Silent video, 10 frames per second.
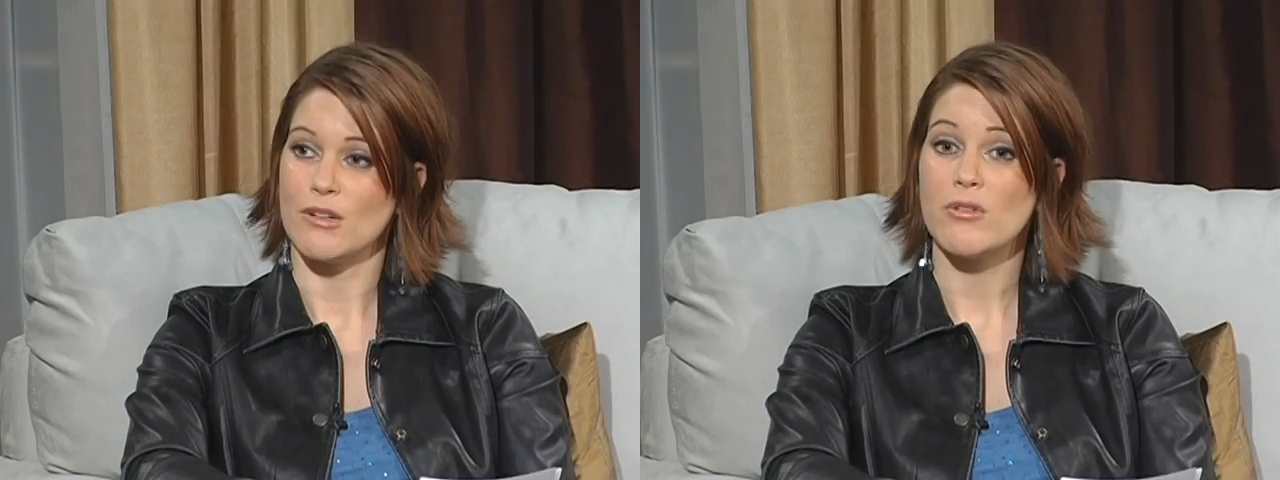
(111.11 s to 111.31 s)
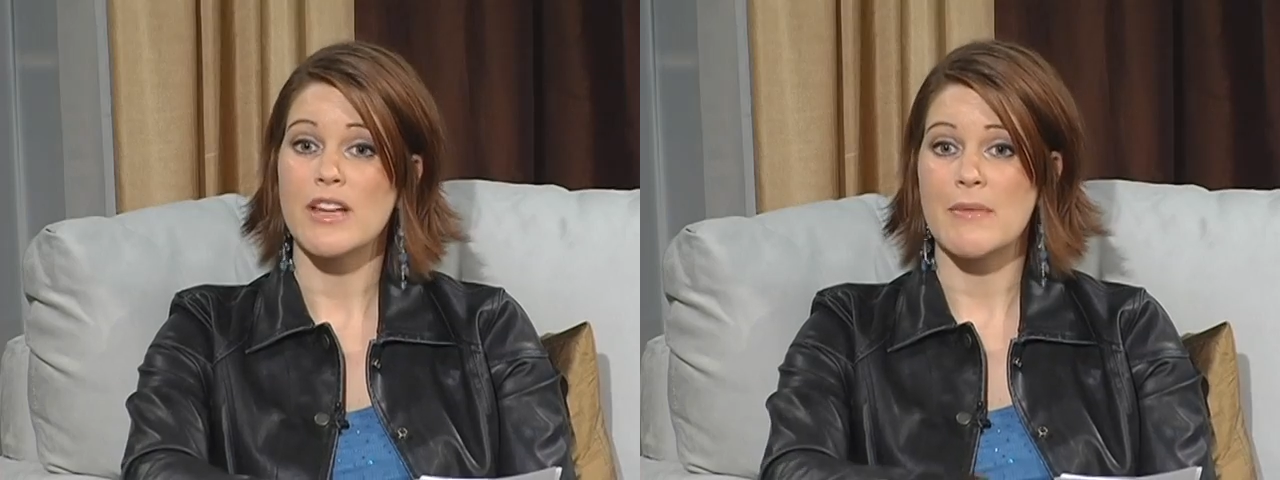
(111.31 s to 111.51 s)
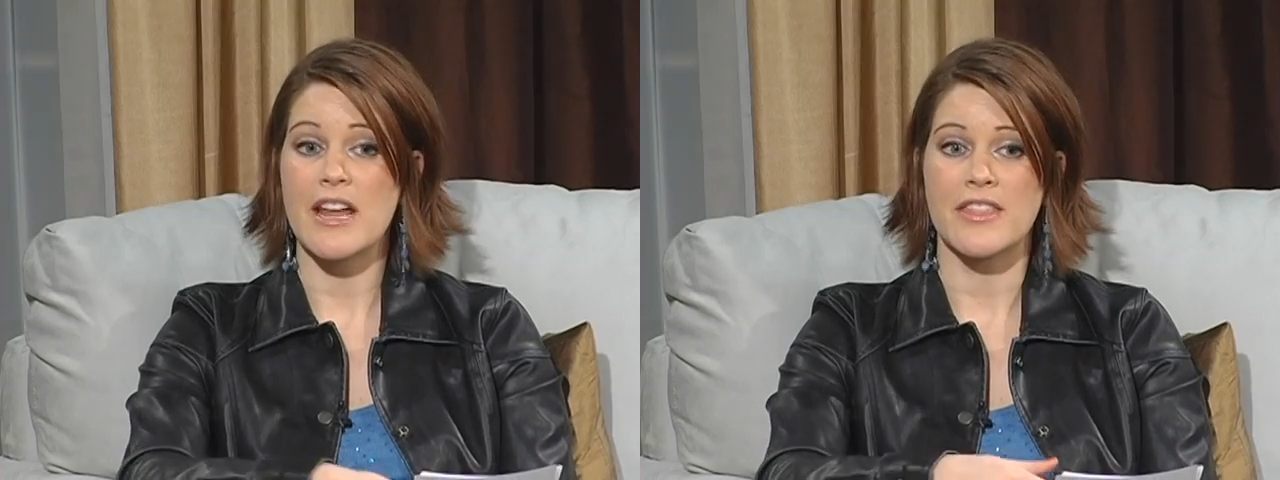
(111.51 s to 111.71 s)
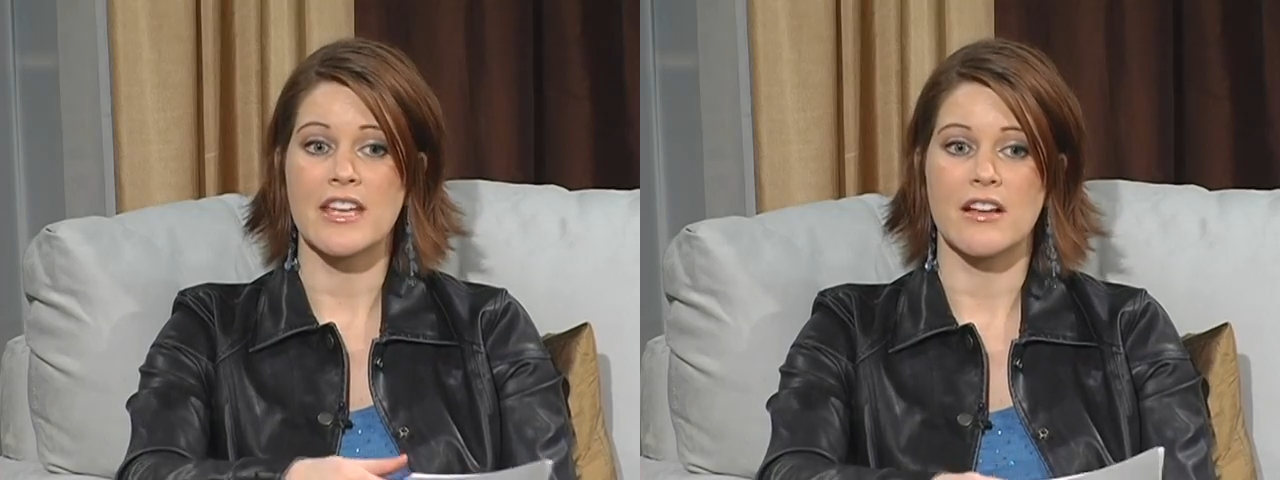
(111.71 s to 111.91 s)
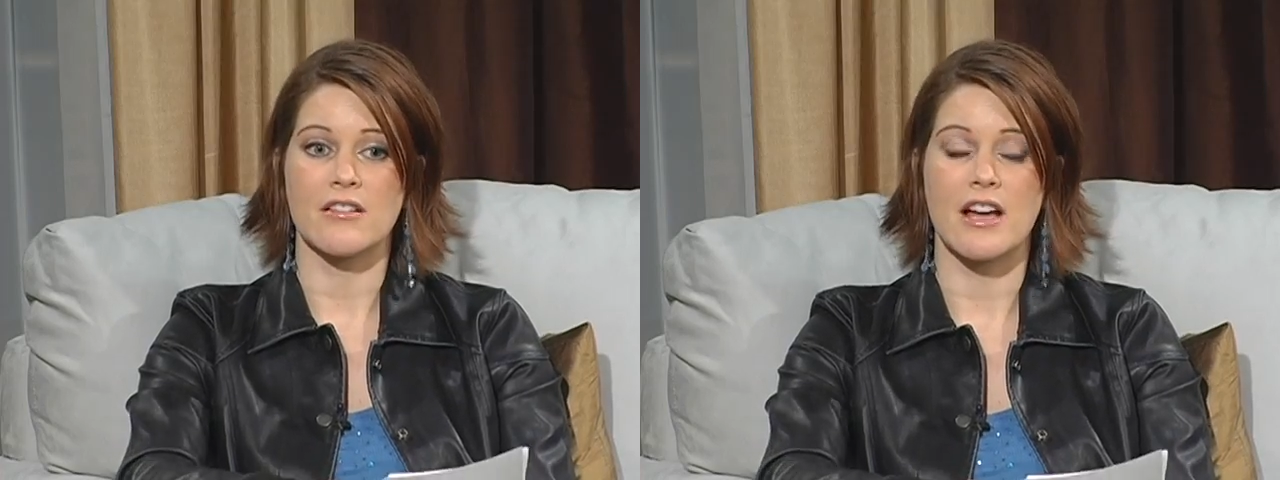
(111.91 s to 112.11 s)
Well, I
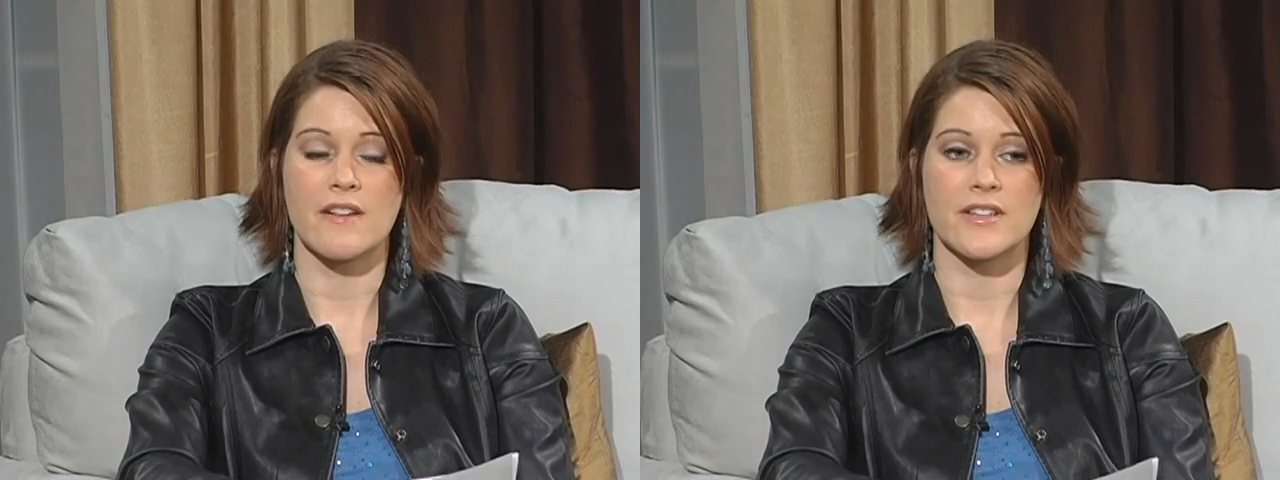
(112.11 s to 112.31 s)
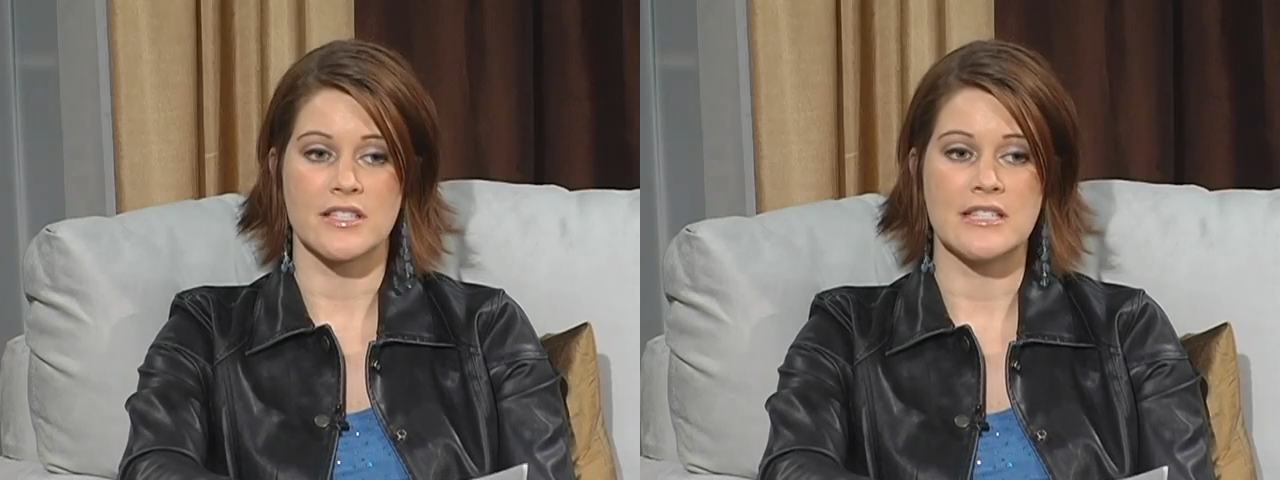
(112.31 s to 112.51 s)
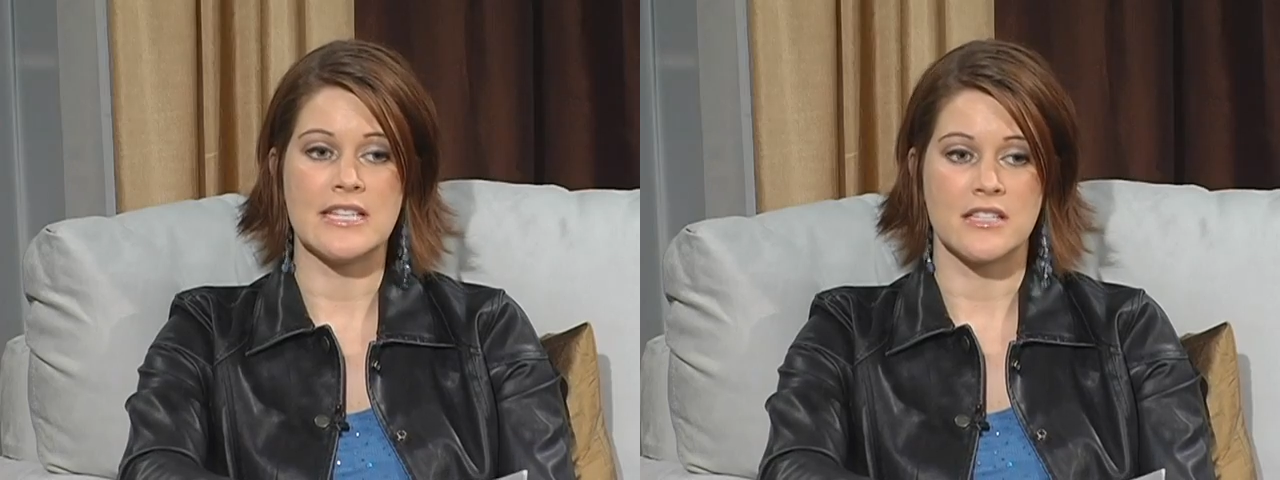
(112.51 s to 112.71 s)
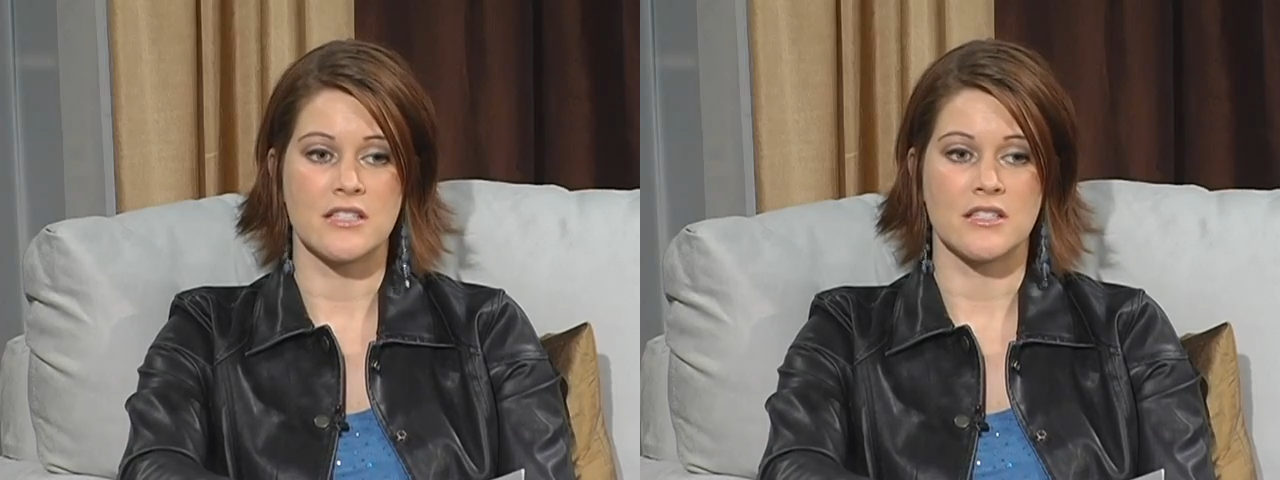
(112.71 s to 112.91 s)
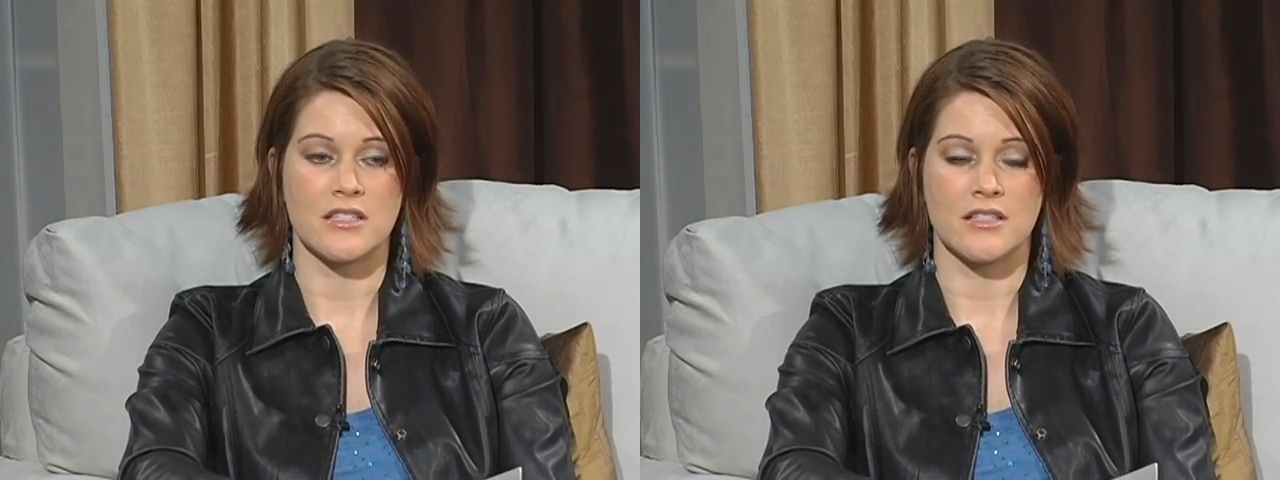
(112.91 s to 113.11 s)
think a lot of us need
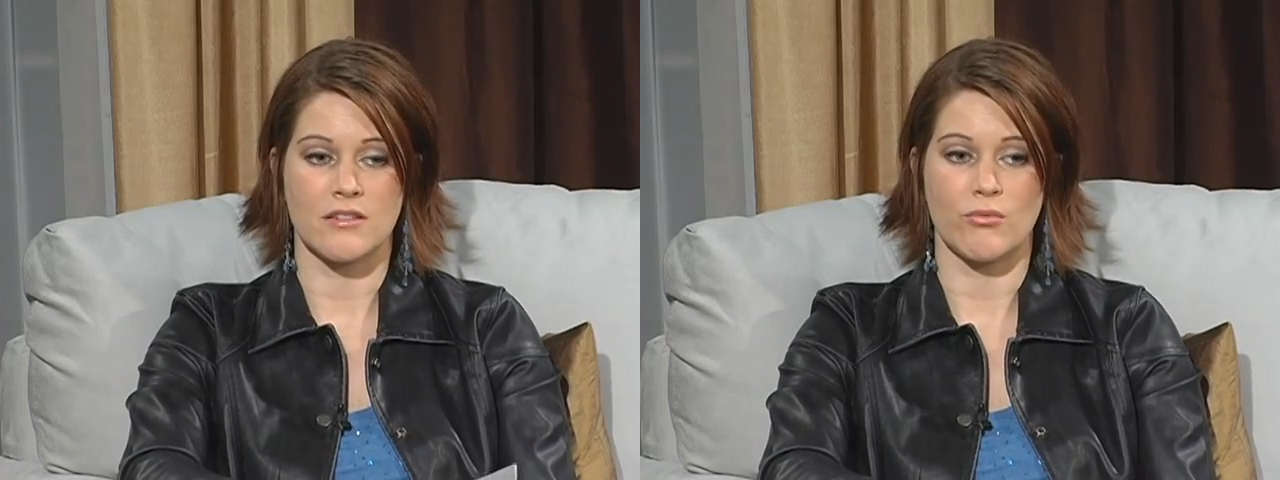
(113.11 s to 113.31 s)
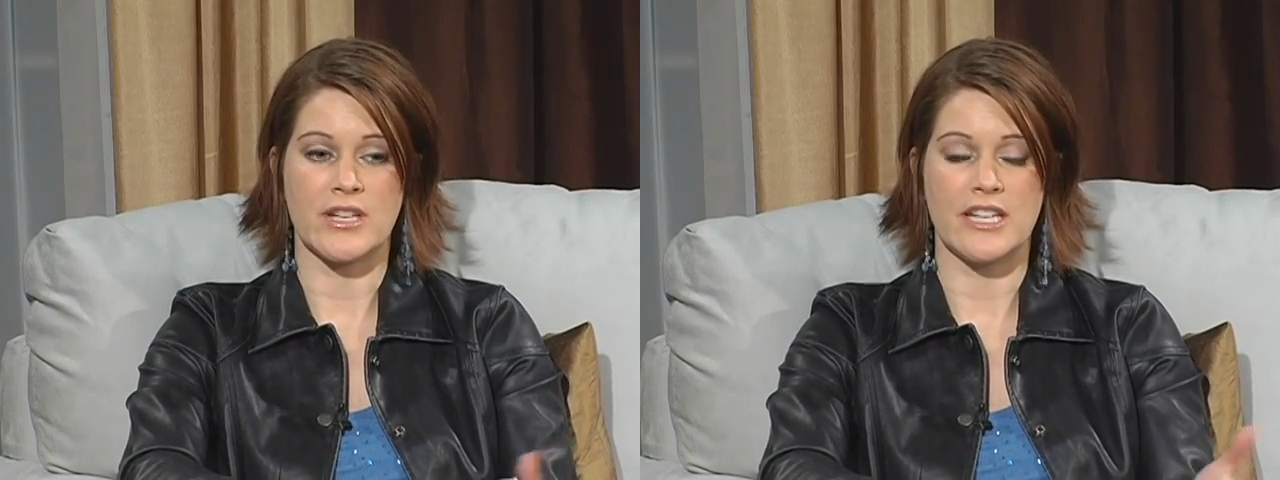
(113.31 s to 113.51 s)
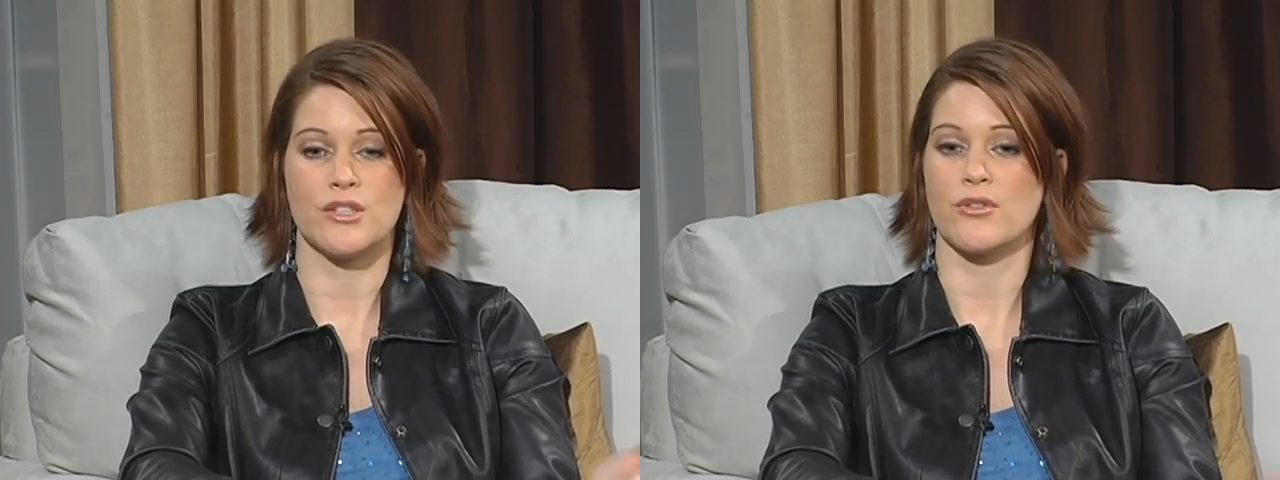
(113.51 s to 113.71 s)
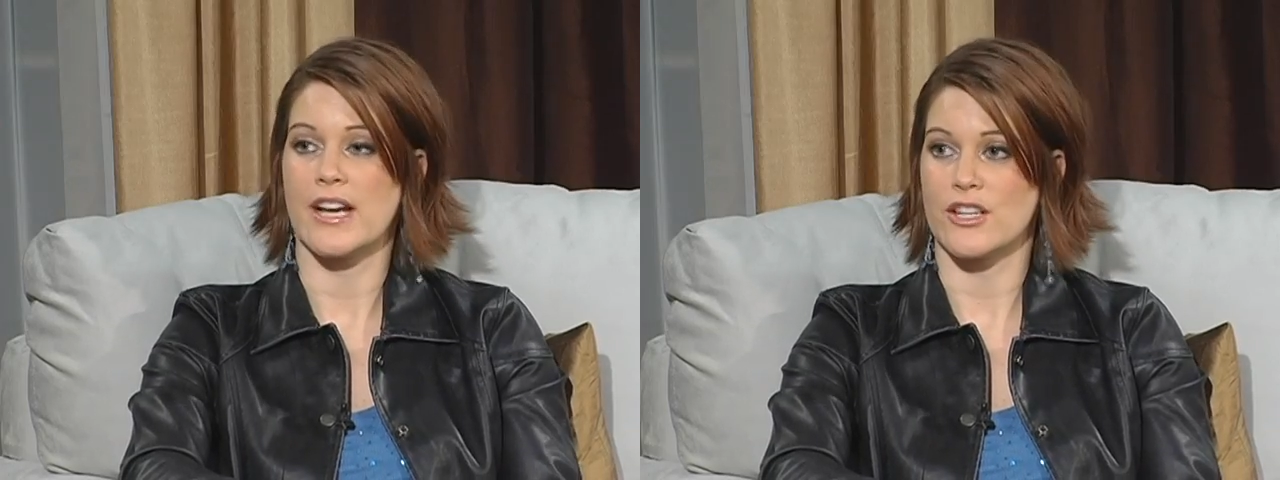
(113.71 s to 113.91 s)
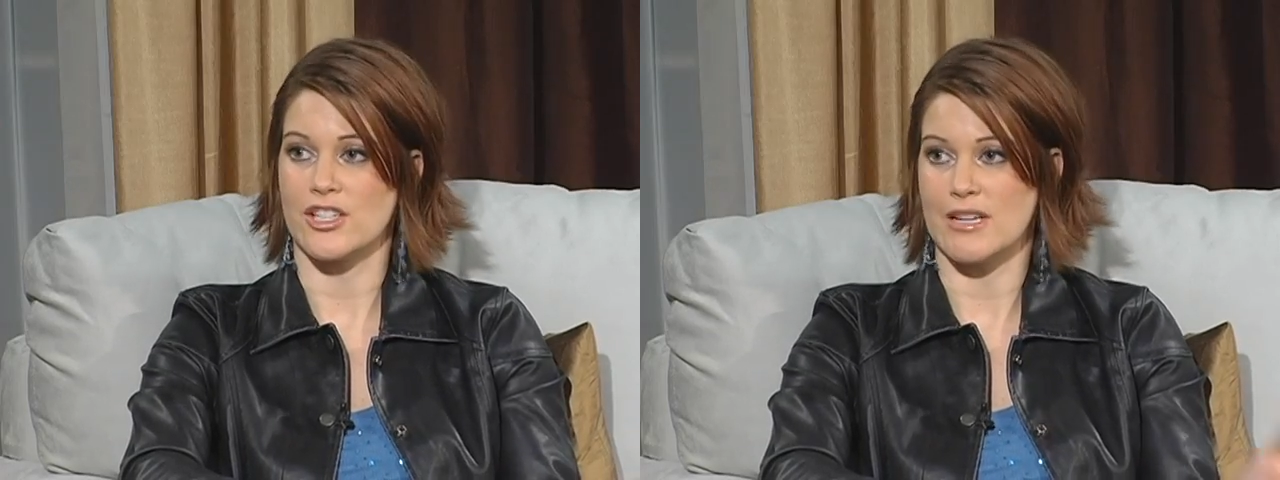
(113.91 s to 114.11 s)

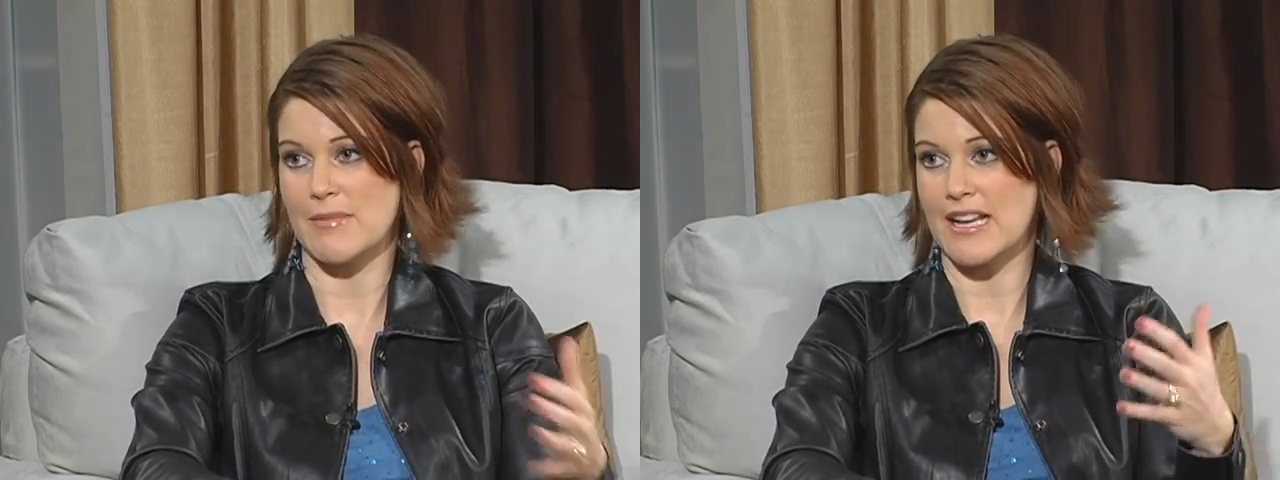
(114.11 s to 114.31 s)
direction.